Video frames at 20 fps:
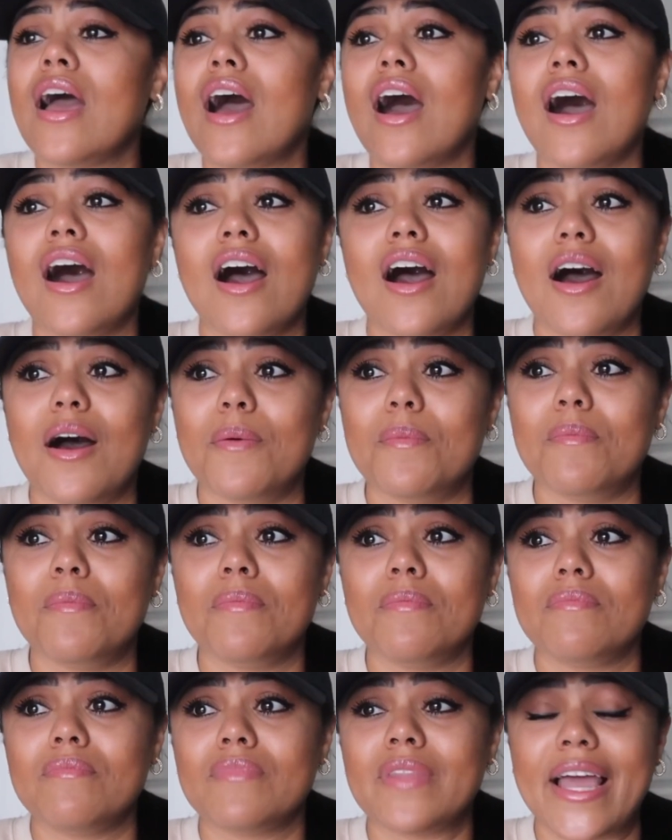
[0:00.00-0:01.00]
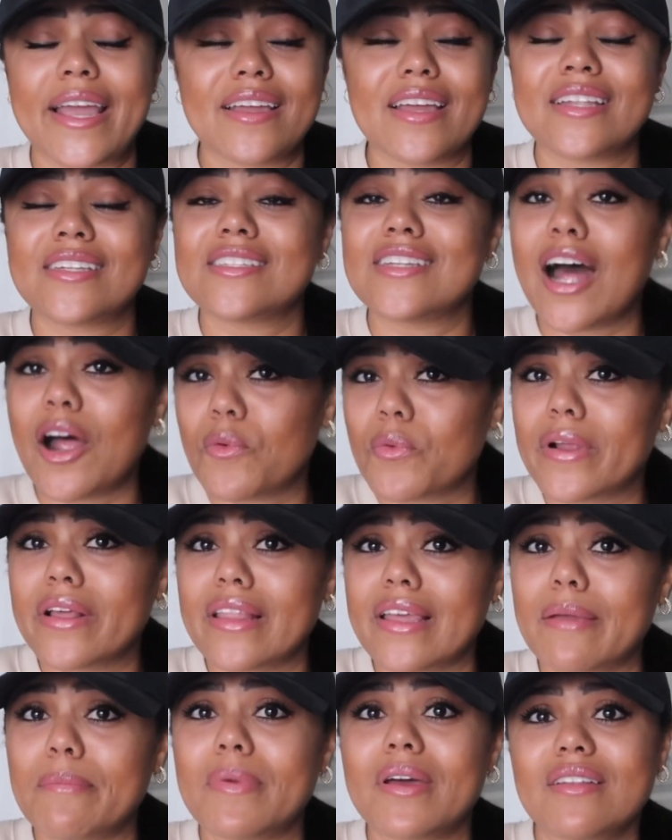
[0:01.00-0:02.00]
Like, it's not
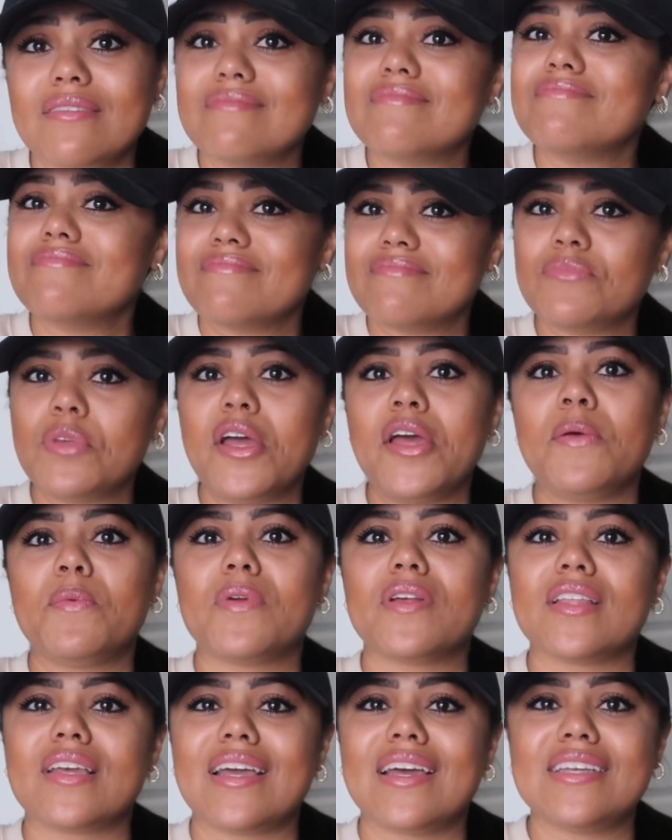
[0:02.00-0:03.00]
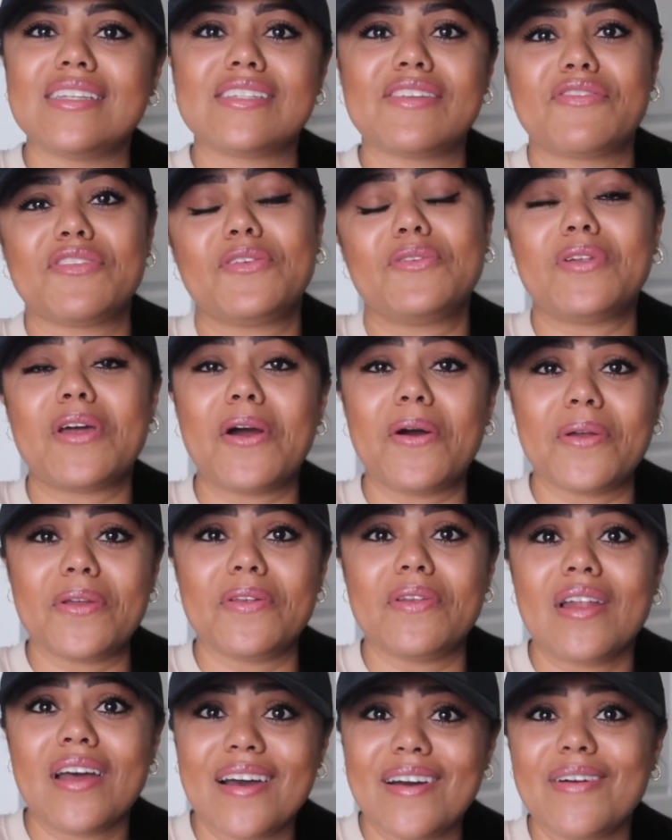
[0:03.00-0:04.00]
really, but it really is. If you know,
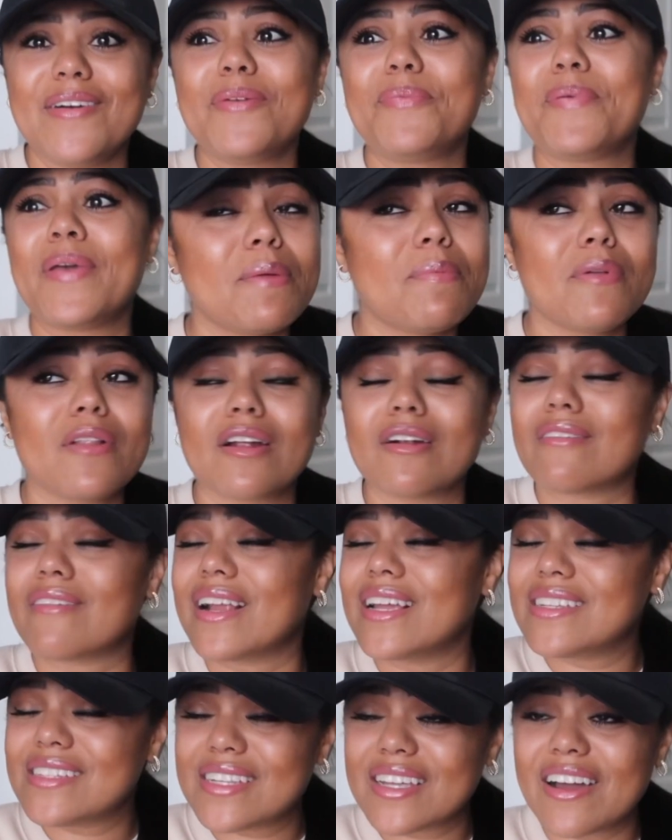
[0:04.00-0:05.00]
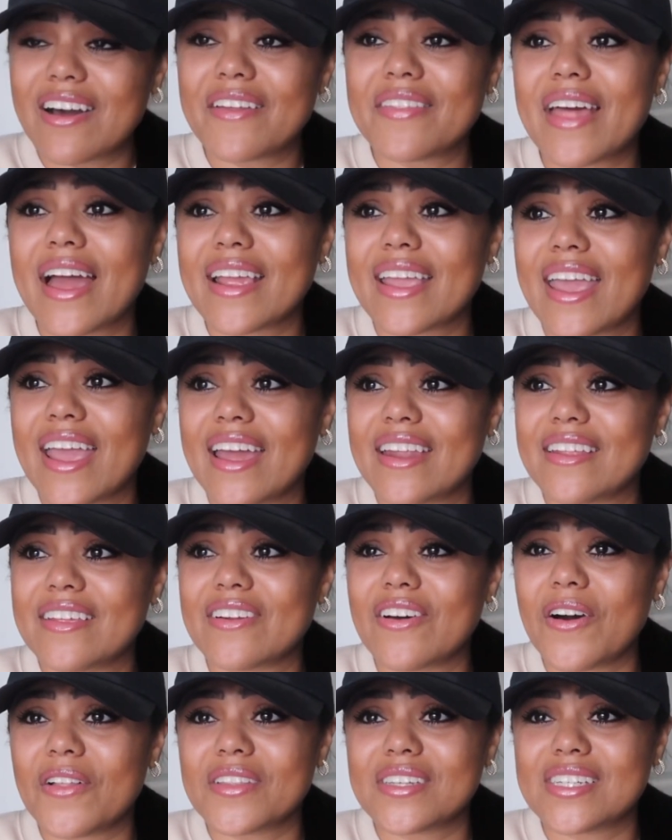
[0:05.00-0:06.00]
you know. People are racing on that canyon
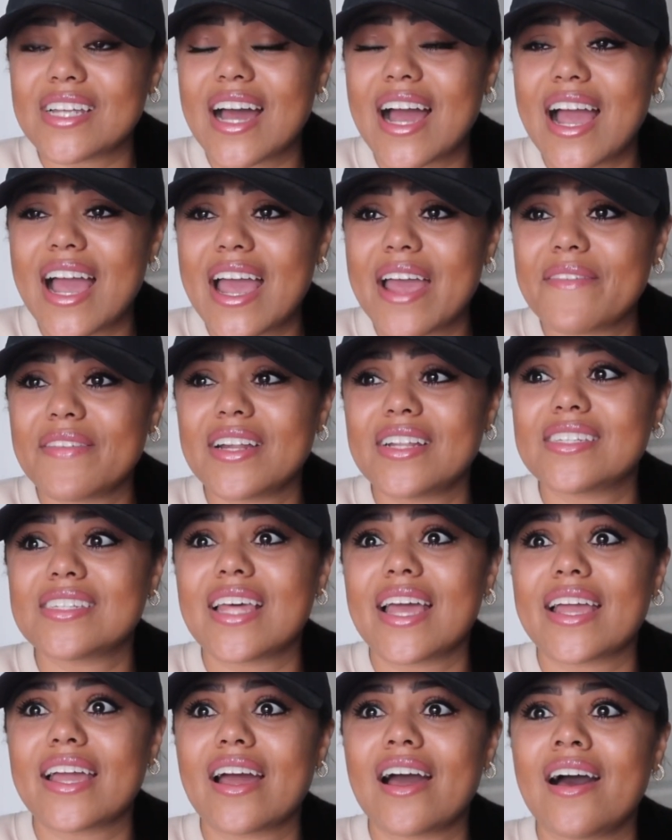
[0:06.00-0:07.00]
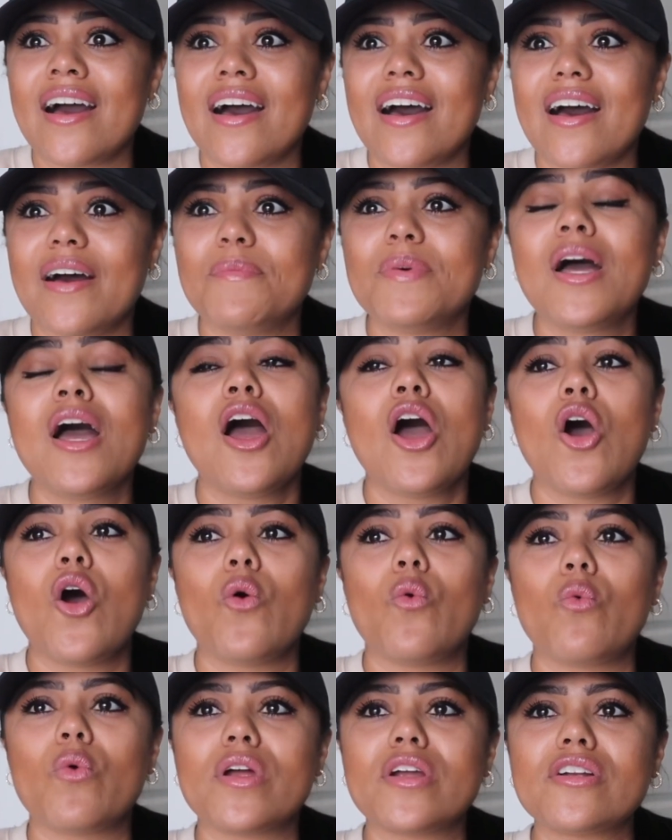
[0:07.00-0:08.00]
all the time, and it's like,
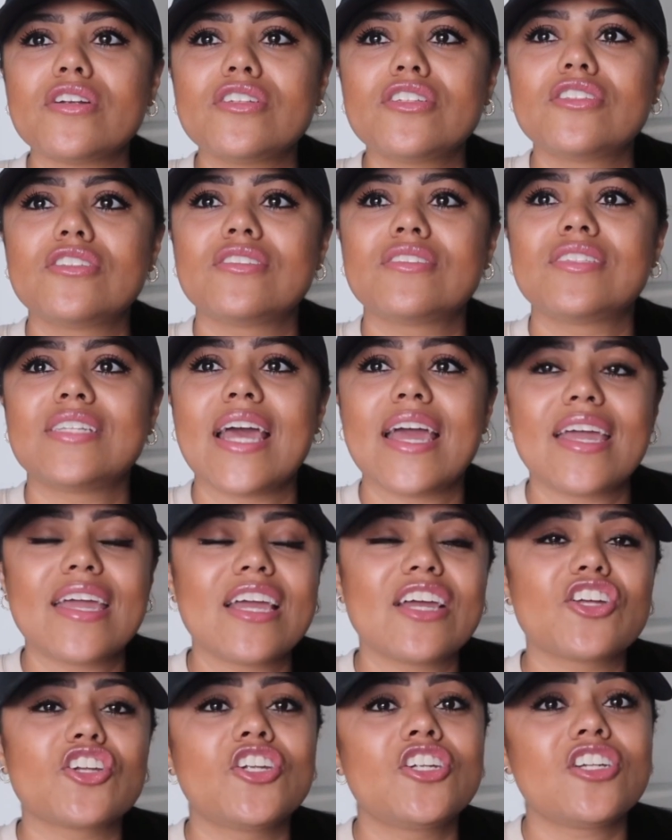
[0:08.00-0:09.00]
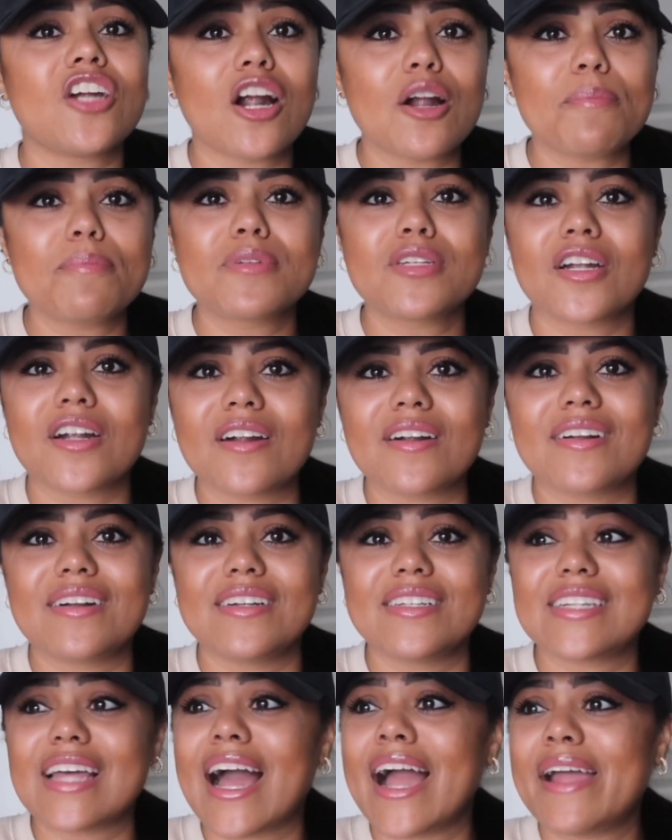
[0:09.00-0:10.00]
we're taking sharp
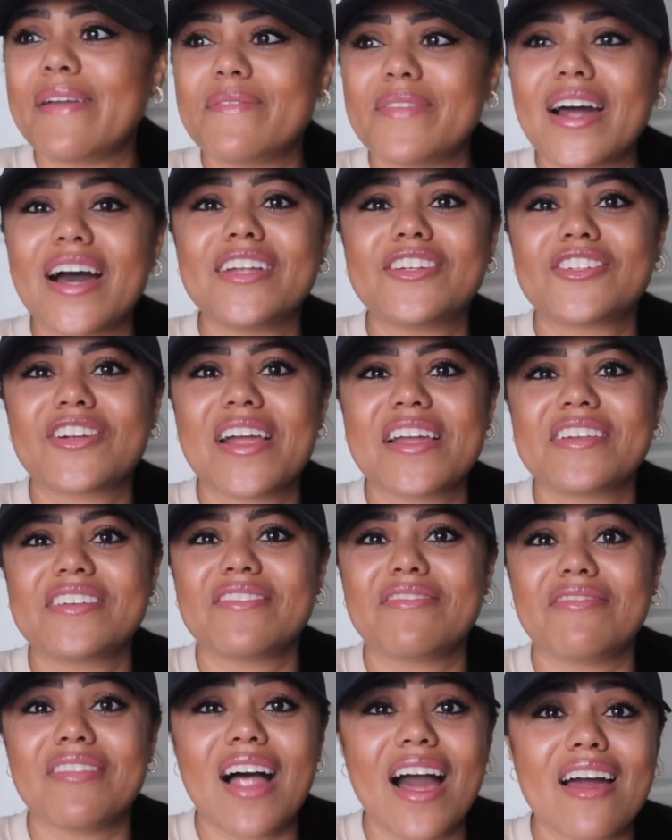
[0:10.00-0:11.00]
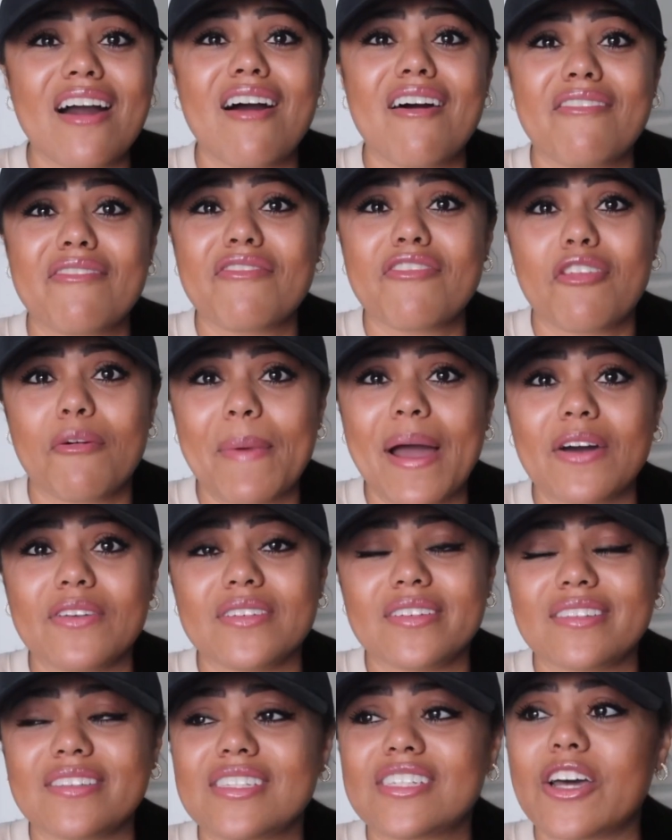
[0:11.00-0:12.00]
turns. I'm not trying to fly off the mountain.